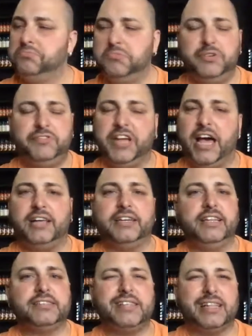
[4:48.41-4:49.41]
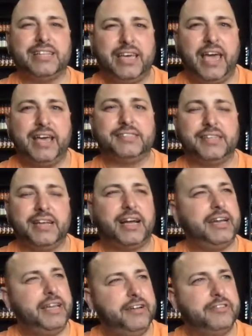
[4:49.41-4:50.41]
When in reality, that's not the case, and it
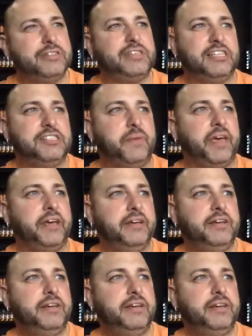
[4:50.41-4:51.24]
kind of irritates me.